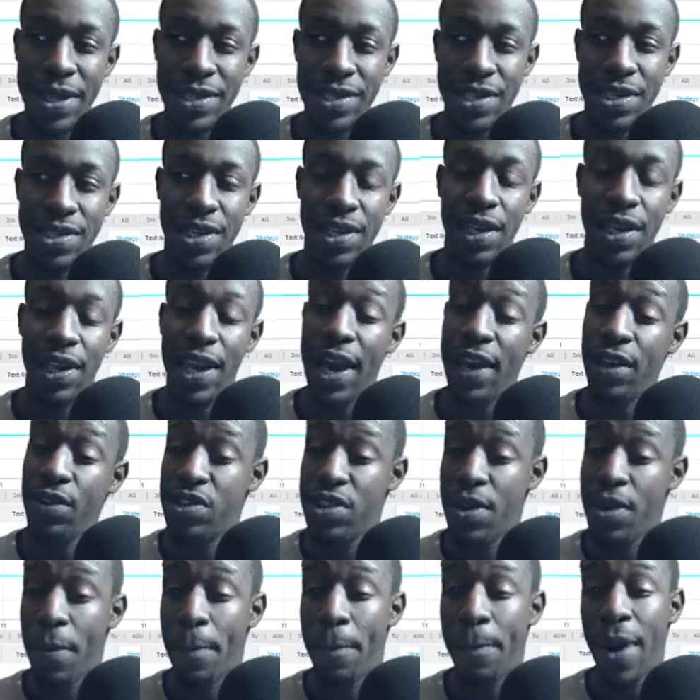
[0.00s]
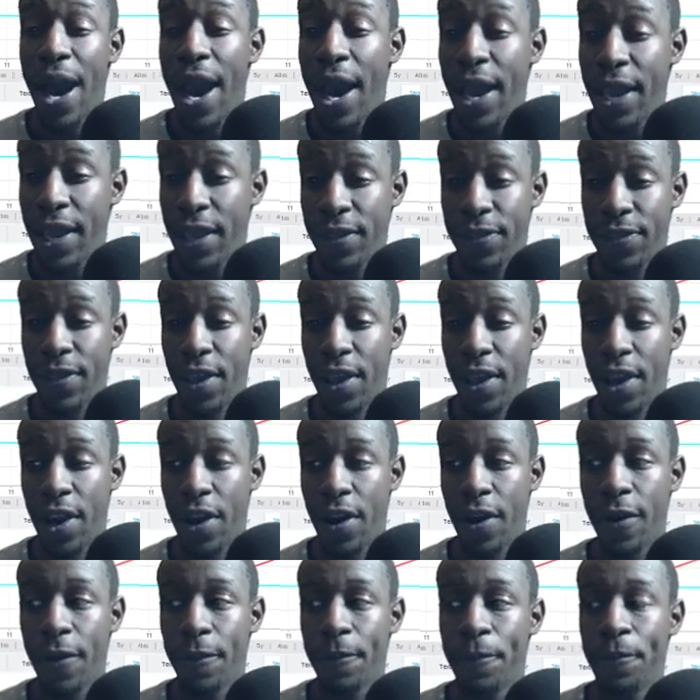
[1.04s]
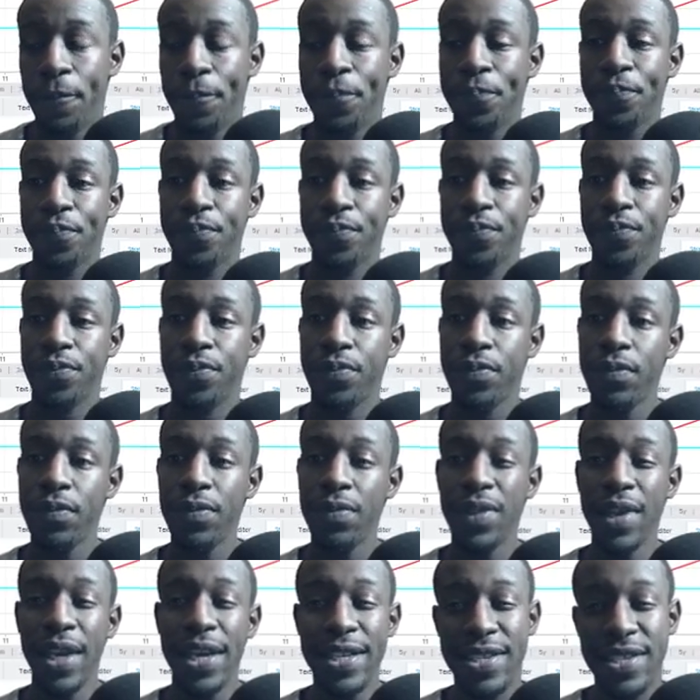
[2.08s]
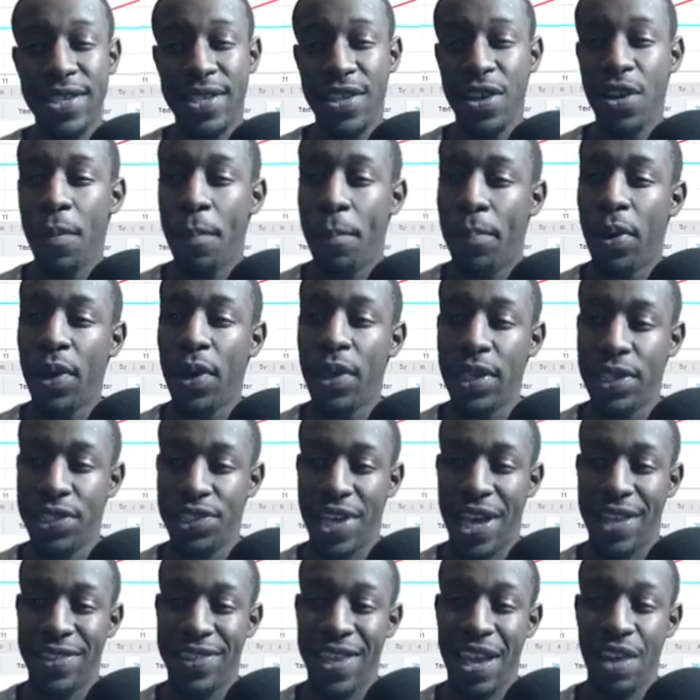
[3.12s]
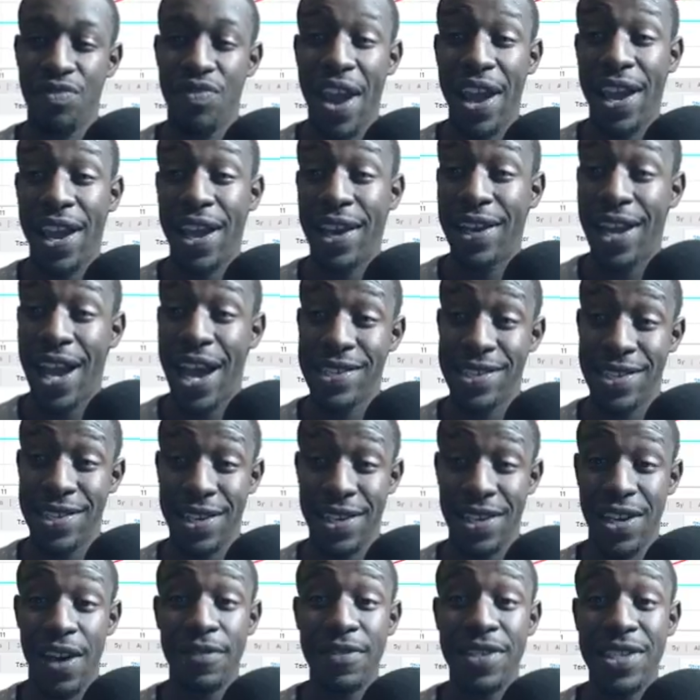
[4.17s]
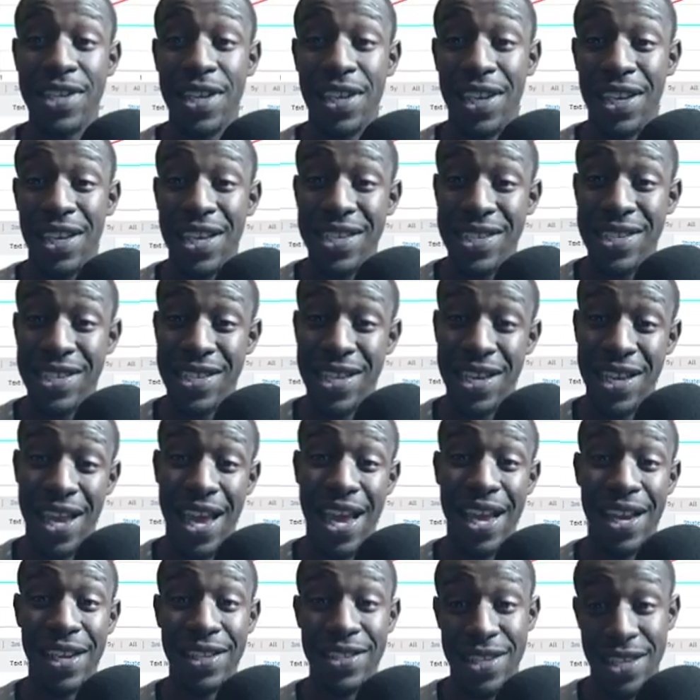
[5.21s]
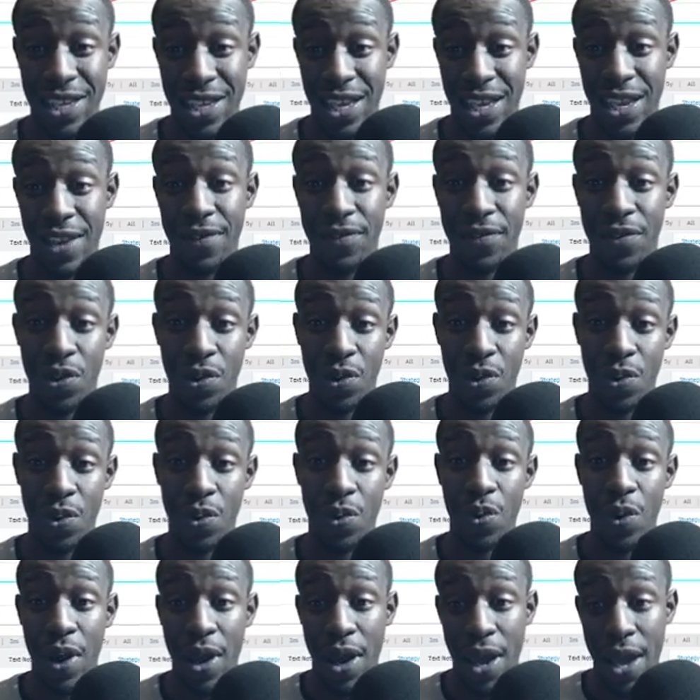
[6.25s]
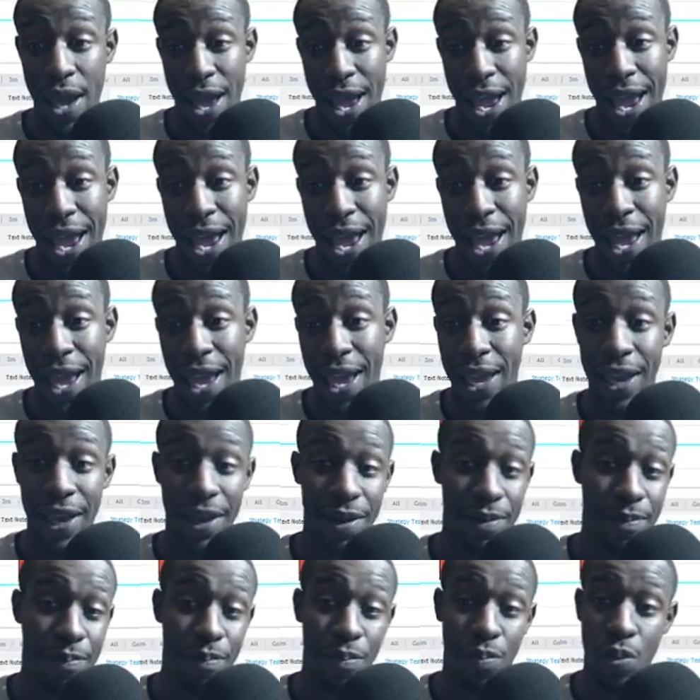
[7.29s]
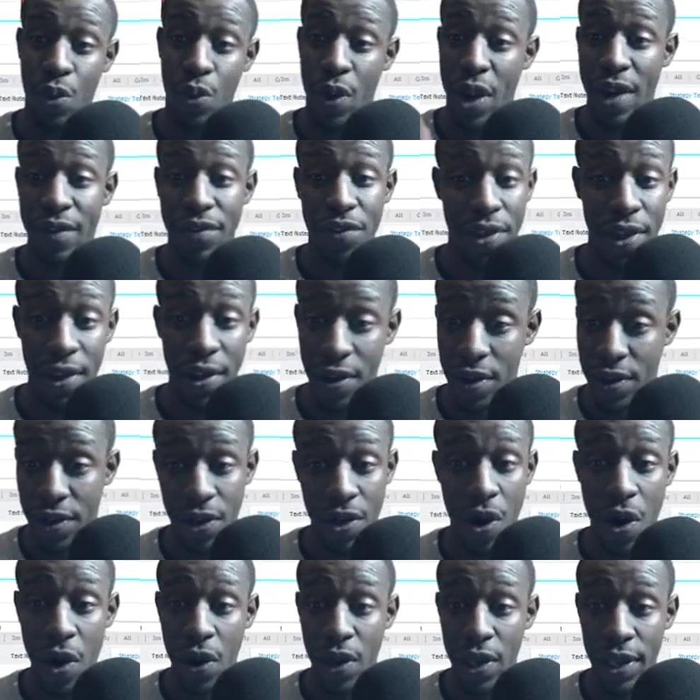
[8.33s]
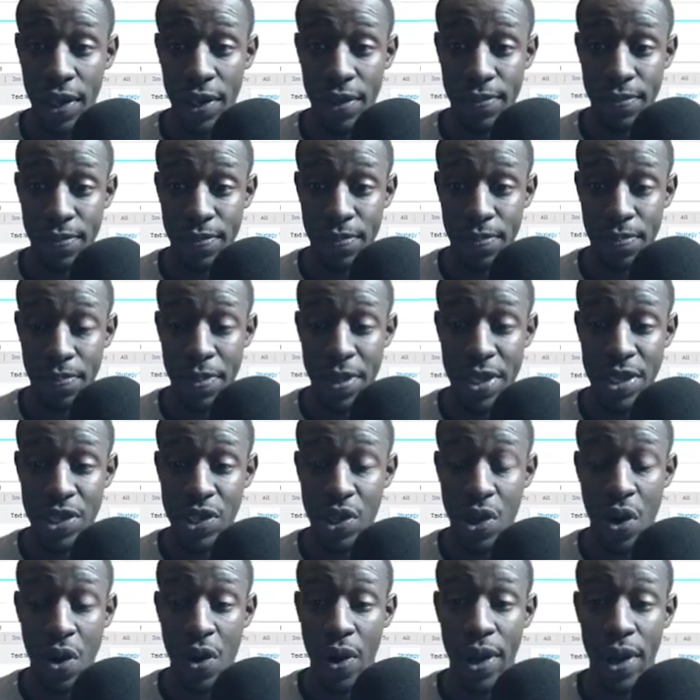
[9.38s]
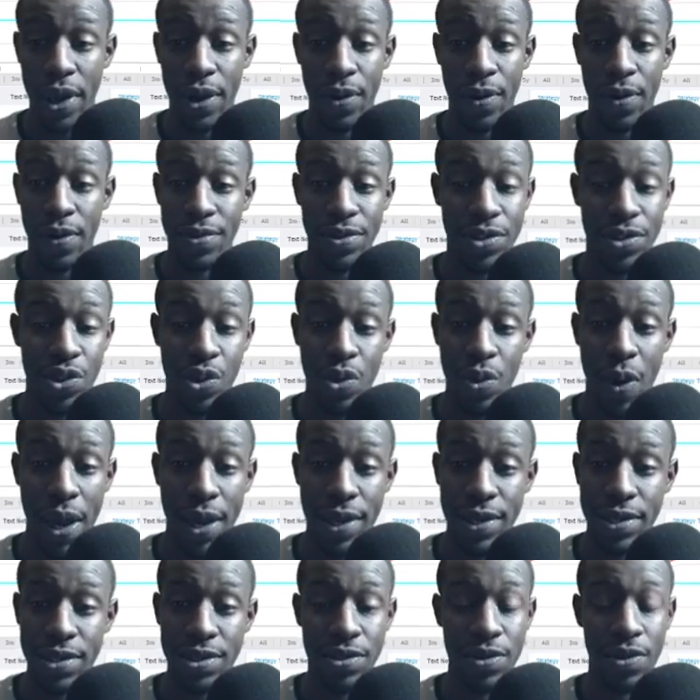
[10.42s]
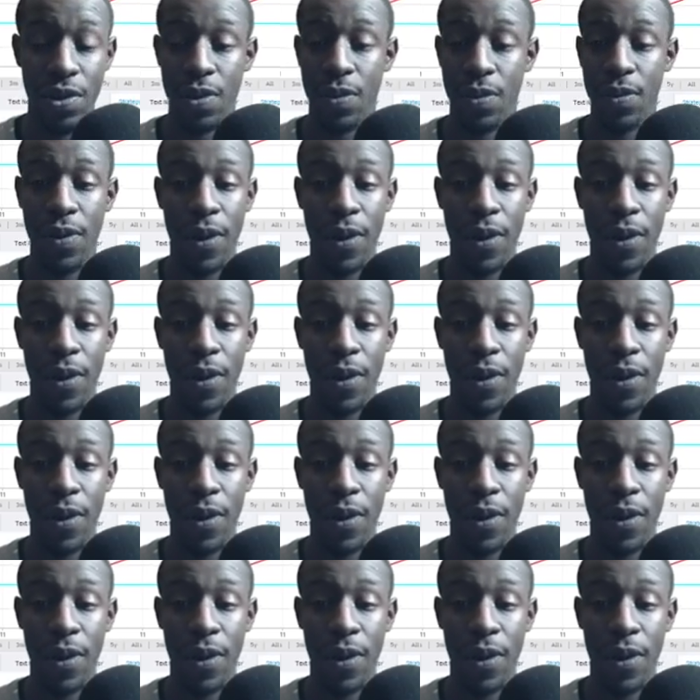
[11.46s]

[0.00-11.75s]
doesn't allow you to buy it there, it's still bullish that they recognize it enough to list it and to give you a whatever they're going to call it, Bizcoin or 2x or